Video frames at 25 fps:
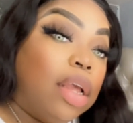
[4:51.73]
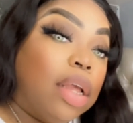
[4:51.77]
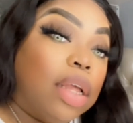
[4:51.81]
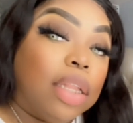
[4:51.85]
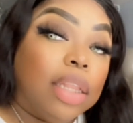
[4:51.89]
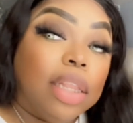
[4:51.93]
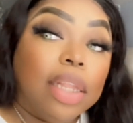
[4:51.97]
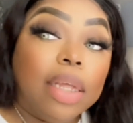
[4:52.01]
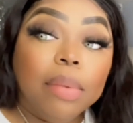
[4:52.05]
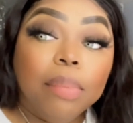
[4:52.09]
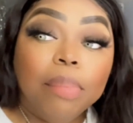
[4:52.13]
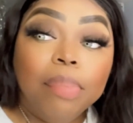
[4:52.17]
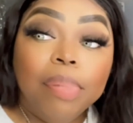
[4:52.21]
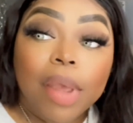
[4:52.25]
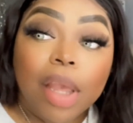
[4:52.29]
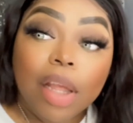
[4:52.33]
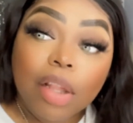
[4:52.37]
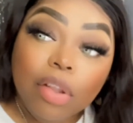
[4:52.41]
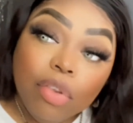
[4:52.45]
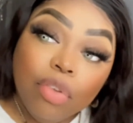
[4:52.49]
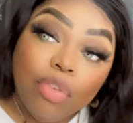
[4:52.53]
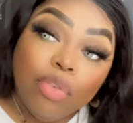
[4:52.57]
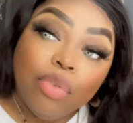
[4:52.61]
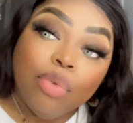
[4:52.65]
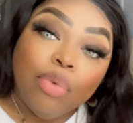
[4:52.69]
lip
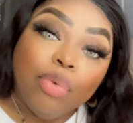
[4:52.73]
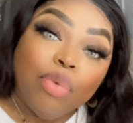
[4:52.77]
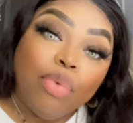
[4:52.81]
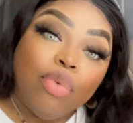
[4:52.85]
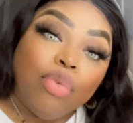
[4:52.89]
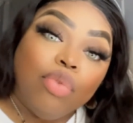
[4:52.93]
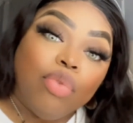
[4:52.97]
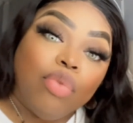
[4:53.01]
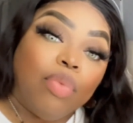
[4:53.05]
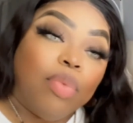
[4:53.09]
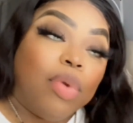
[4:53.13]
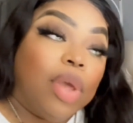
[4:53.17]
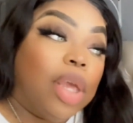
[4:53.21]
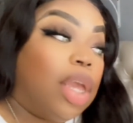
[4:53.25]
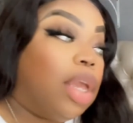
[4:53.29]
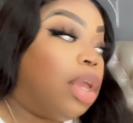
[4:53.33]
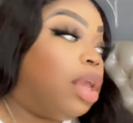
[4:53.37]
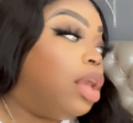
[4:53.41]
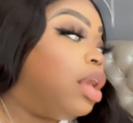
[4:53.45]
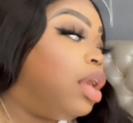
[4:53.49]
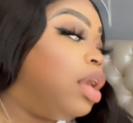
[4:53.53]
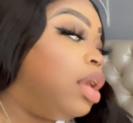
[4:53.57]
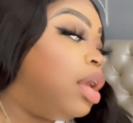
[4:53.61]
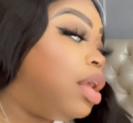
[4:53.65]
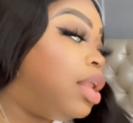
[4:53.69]
pencils with
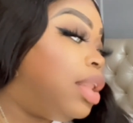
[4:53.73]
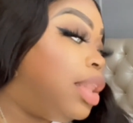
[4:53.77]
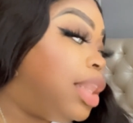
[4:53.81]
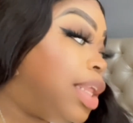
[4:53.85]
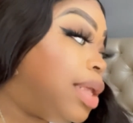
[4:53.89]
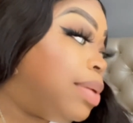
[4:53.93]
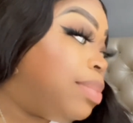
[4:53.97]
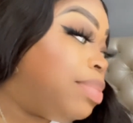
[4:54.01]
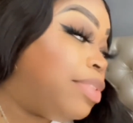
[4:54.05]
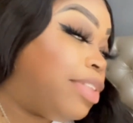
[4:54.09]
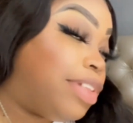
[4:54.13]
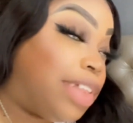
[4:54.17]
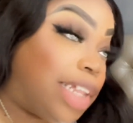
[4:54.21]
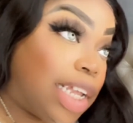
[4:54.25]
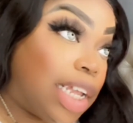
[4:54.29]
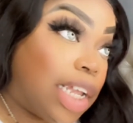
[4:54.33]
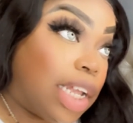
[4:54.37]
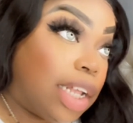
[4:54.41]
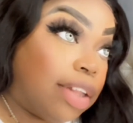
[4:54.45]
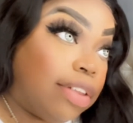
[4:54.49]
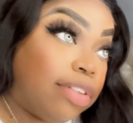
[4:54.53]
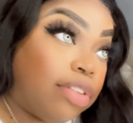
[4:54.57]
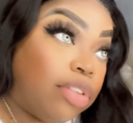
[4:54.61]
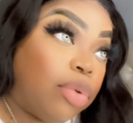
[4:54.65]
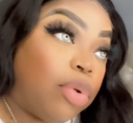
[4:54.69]

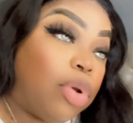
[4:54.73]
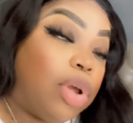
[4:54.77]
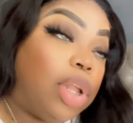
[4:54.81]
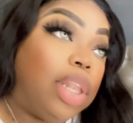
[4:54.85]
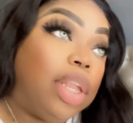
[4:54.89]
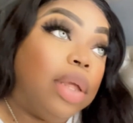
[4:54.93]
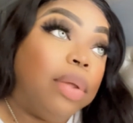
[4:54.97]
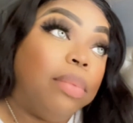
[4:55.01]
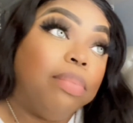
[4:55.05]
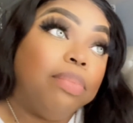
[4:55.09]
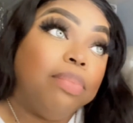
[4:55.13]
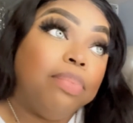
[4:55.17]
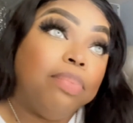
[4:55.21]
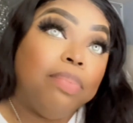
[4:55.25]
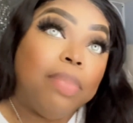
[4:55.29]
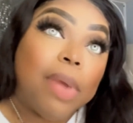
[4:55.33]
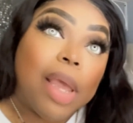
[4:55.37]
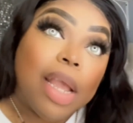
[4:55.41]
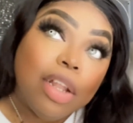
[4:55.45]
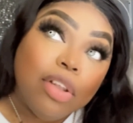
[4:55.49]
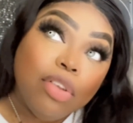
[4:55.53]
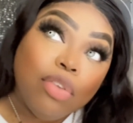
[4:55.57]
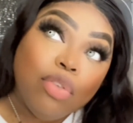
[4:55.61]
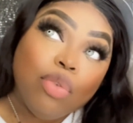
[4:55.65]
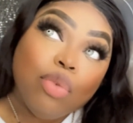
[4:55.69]
lipsticks, or lip
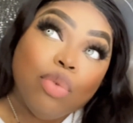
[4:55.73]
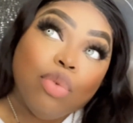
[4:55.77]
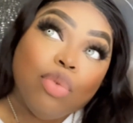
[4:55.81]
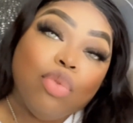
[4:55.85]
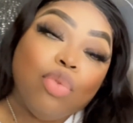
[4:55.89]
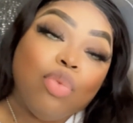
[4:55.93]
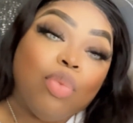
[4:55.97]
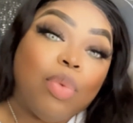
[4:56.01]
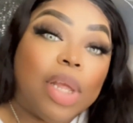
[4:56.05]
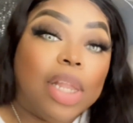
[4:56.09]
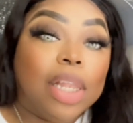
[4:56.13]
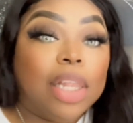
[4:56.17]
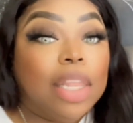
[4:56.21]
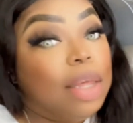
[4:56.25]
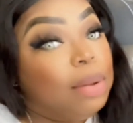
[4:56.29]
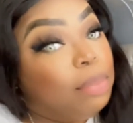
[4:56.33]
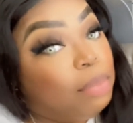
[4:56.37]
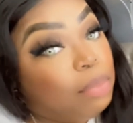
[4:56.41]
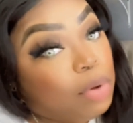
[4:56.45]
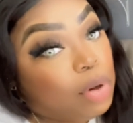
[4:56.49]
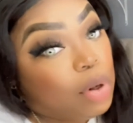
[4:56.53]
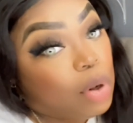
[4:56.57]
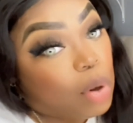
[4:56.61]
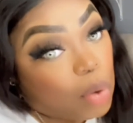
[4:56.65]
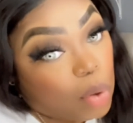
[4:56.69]
pencils with lip
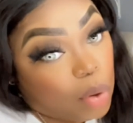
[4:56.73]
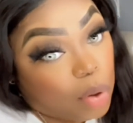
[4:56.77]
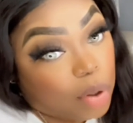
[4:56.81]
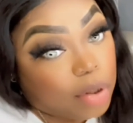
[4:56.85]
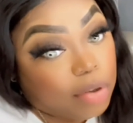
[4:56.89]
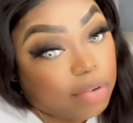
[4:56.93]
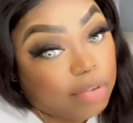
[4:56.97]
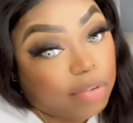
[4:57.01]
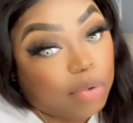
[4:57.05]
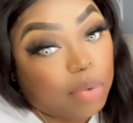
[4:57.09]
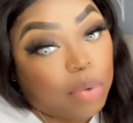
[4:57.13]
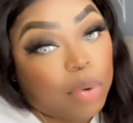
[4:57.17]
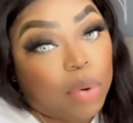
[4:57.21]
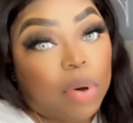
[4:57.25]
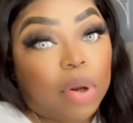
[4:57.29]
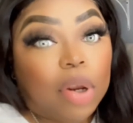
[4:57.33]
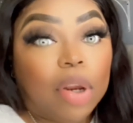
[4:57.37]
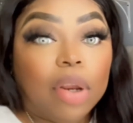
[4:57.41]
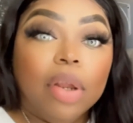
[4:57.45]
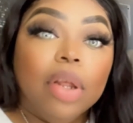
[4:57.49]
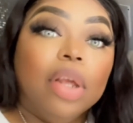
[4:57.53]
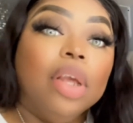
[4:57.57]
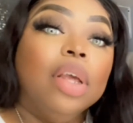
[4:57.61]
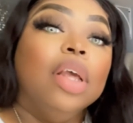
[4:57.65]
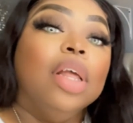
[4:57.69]
gloss, or